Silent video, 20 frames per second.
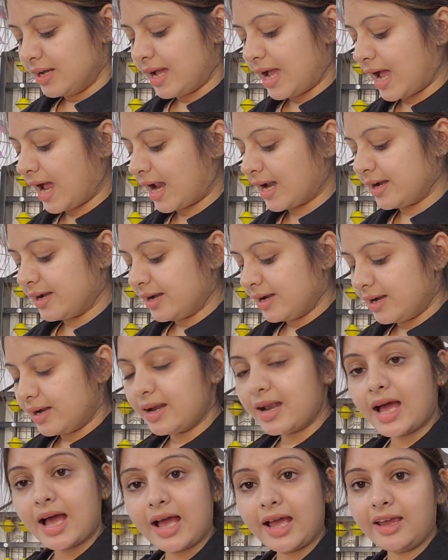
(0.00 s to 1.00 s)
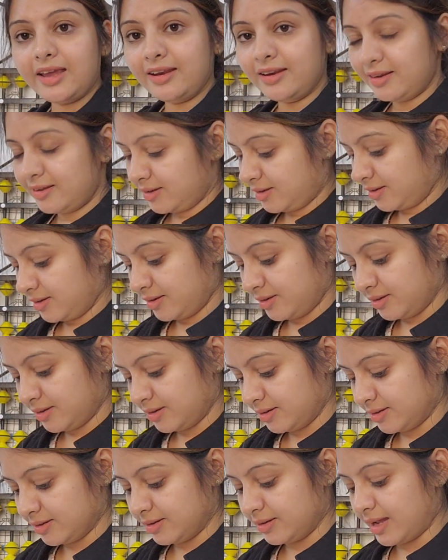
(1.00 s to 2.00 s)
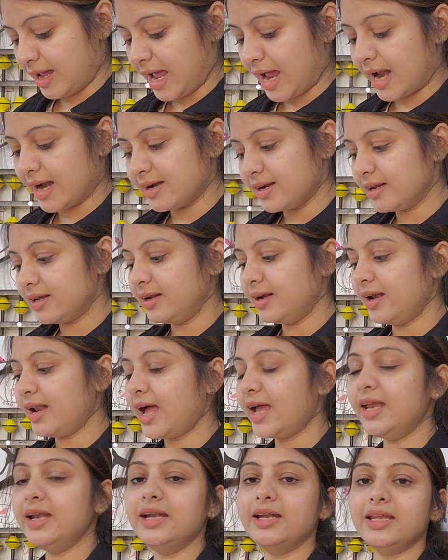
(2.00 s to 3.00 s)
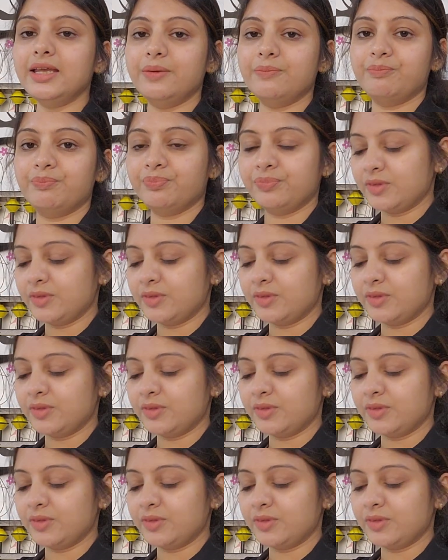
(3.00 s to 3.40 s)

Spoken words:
add 9, add 90.